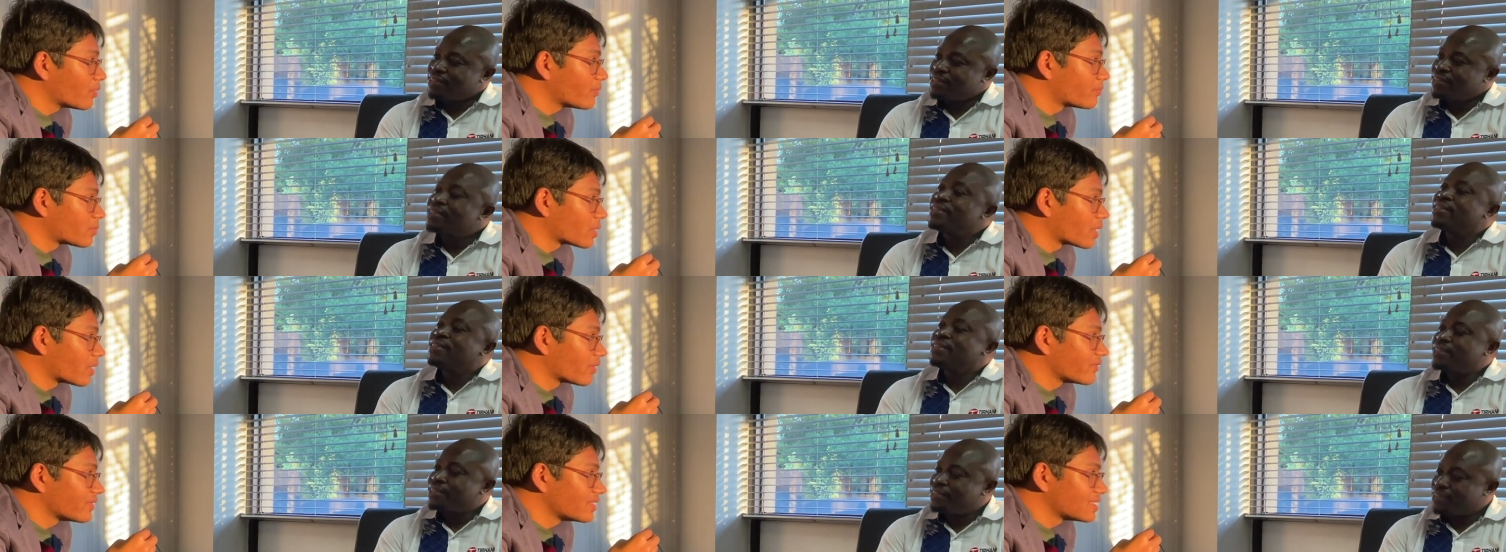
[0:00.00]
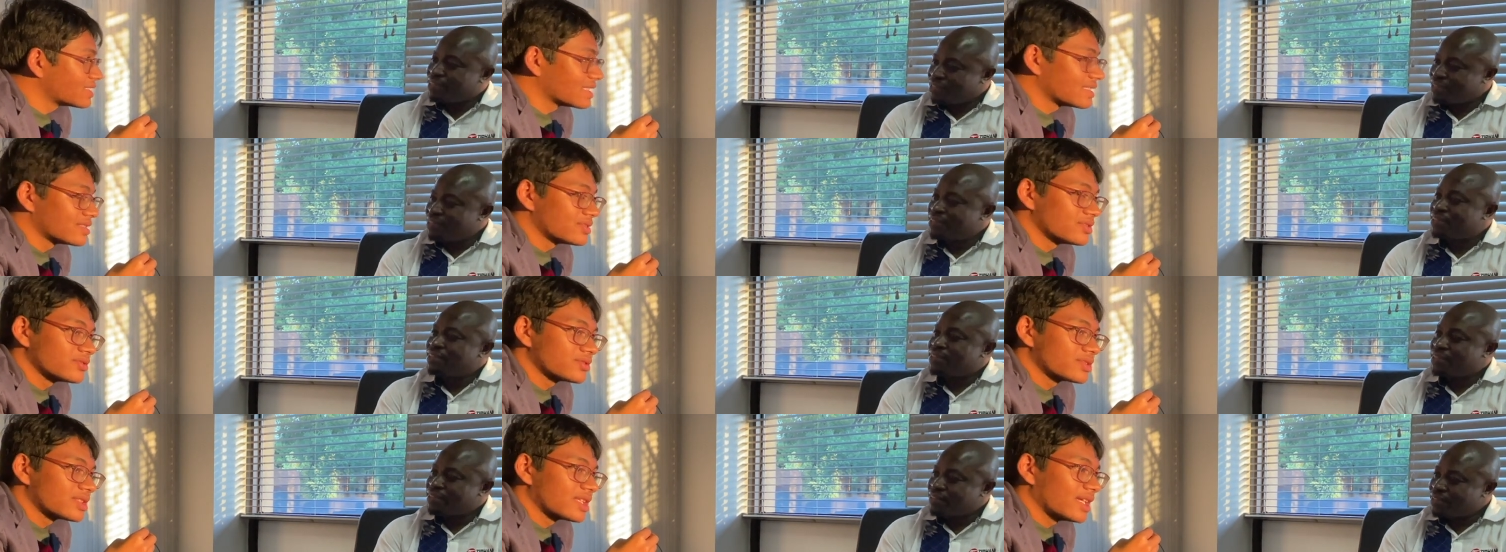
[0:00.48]
Speaker 1: province,
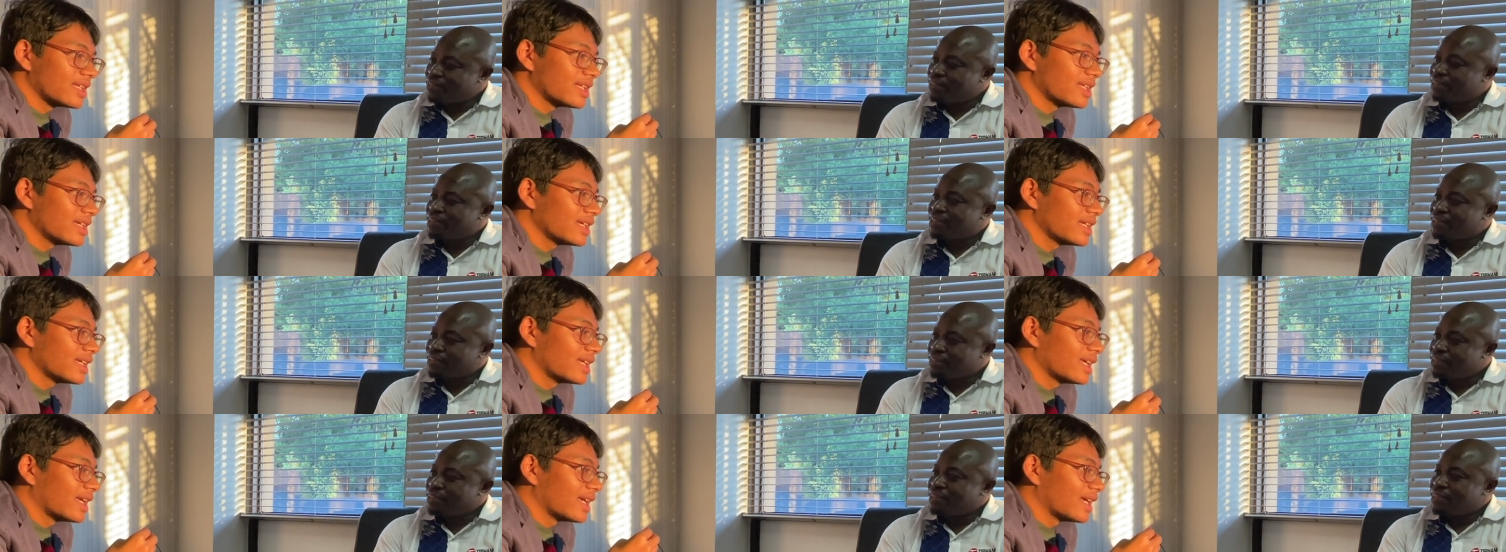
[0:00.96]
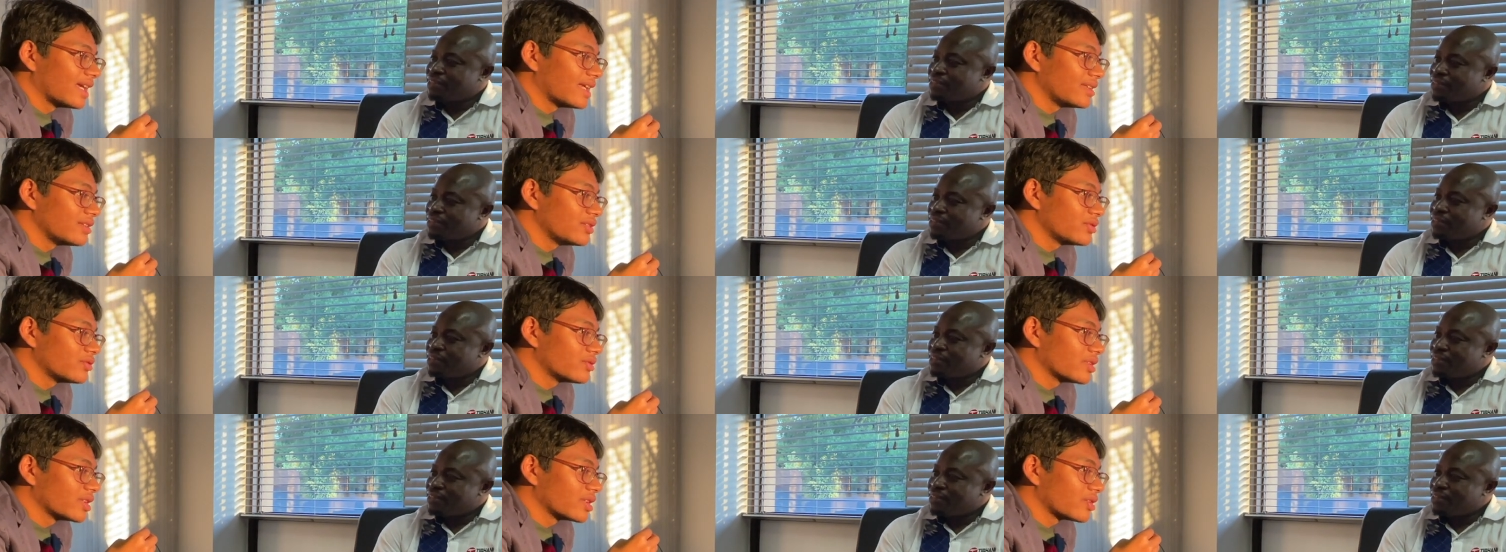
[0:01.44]
as you said, and
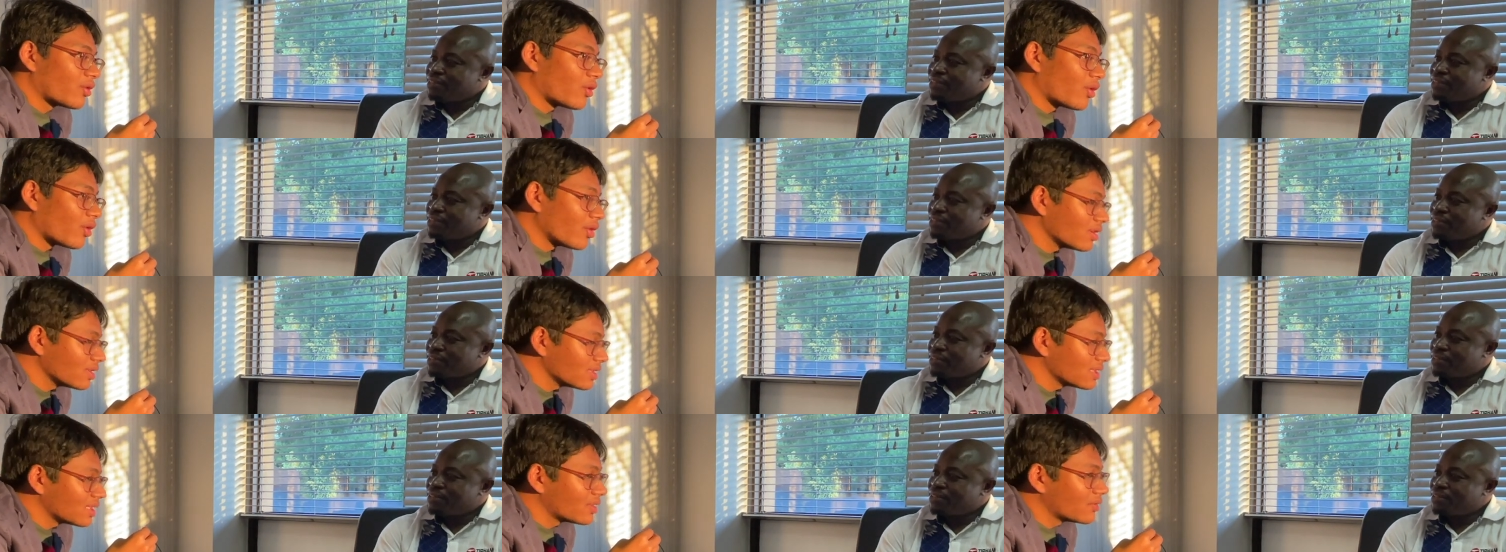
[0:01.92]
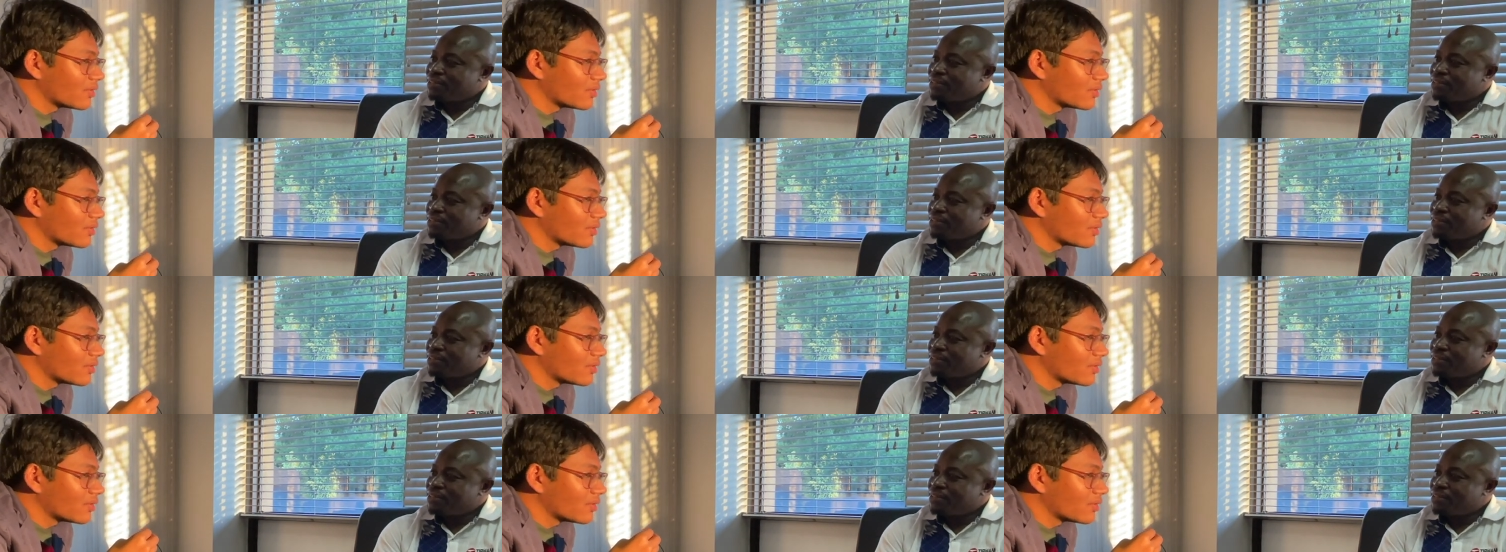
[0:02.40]
you went all the